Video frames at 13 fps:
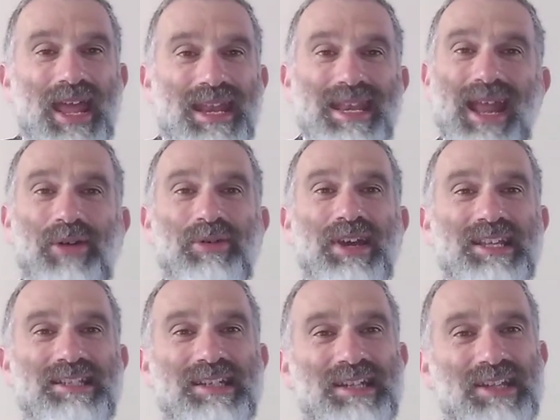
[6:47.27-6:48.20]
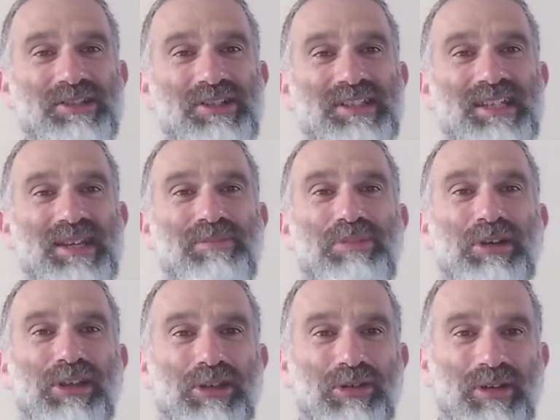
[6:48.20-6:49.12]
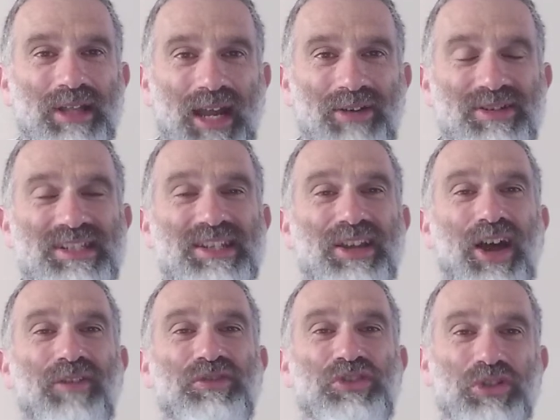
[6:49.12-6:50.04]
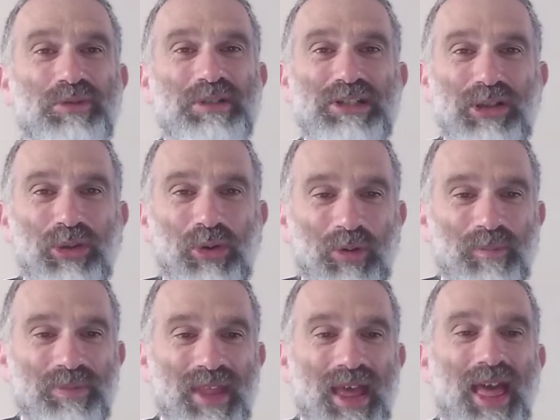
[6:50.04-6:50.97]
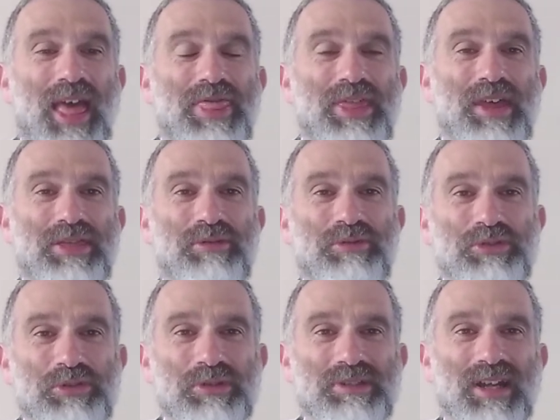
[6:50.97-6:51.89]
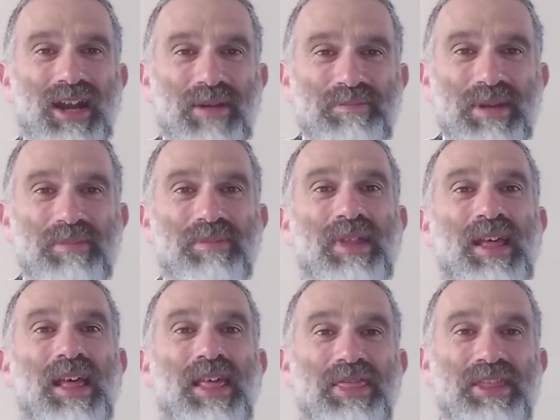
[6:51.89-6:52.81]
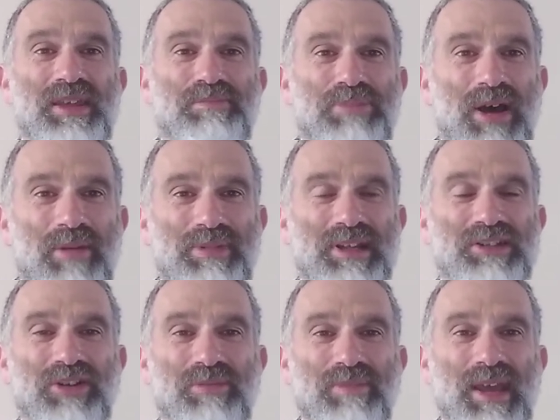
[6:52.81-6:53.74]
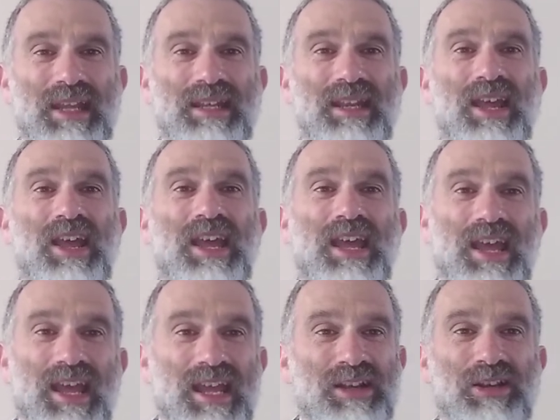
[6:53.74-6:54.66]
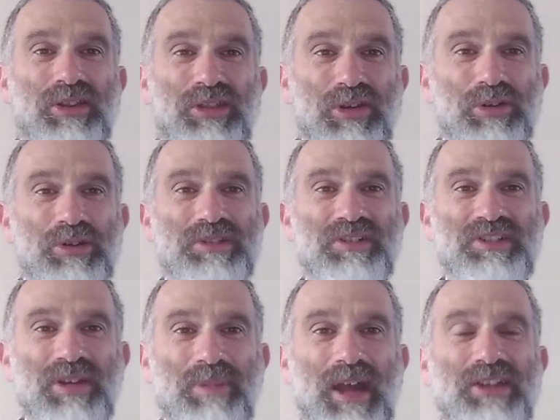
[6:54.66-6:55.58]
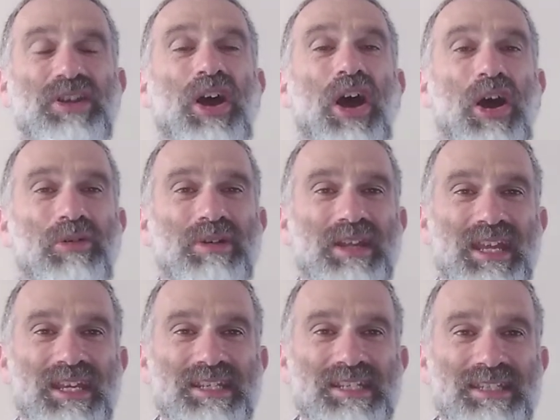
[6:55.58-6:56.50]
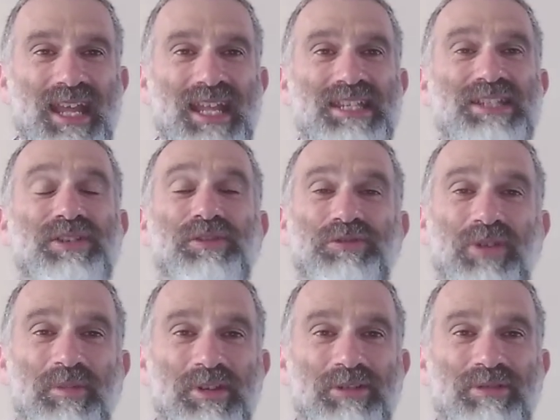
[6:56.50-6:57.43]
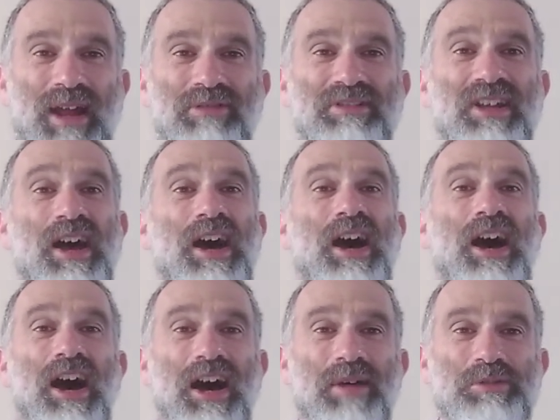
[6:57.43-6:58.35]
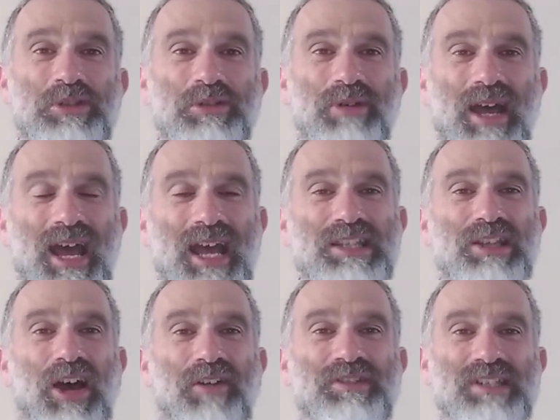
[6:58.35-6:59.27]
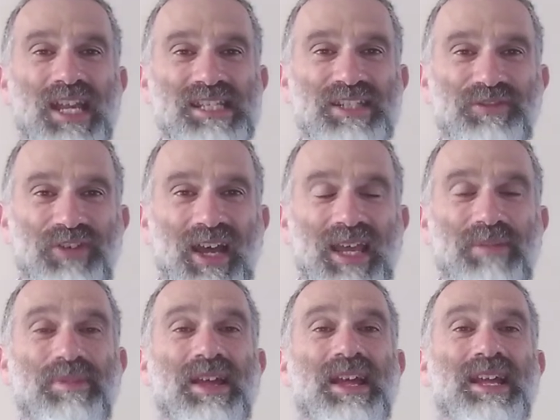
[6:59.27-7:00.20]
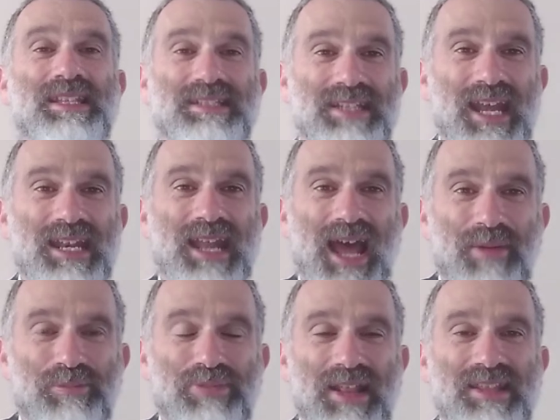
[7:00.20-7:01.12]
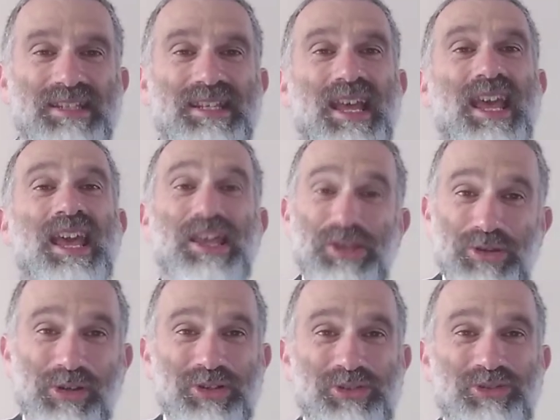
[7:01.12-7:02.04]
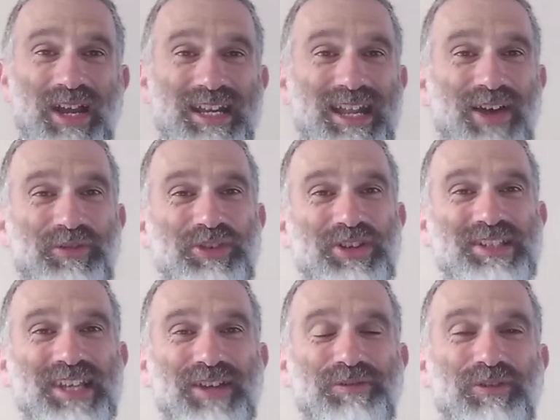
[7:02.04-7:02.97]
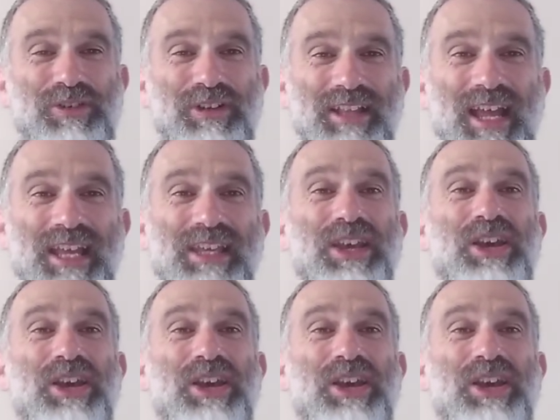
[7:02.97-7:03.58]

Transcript: Now it's an interesting peculiarity of Jewish law that the Reshut Harabim, the public domain in the laws of Shabbat, only extends from the ground up to a height of 10 tefachim, 10 handbreadths. You can try it out for yourself if you'd like.